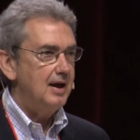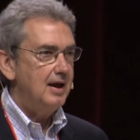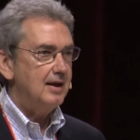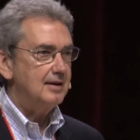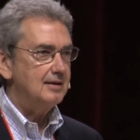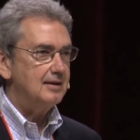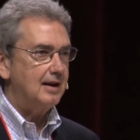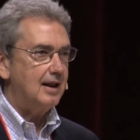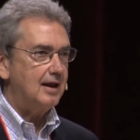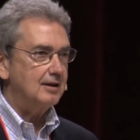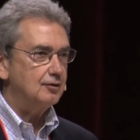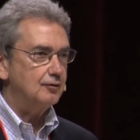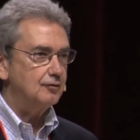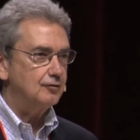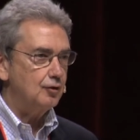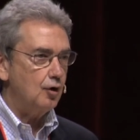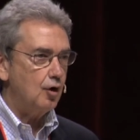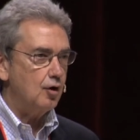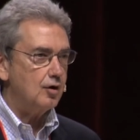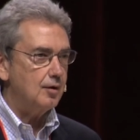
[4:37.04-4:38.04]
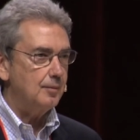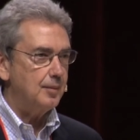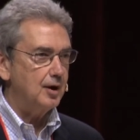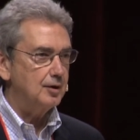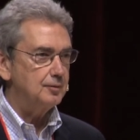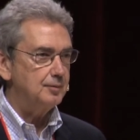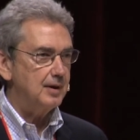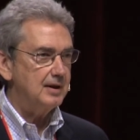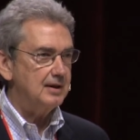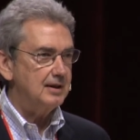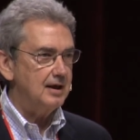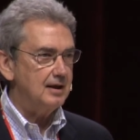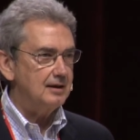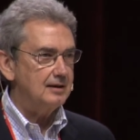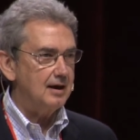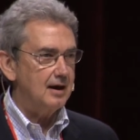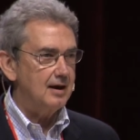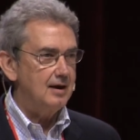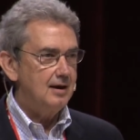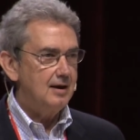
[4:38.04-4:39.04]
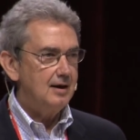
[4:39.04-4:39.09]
and a lot of talk about big data,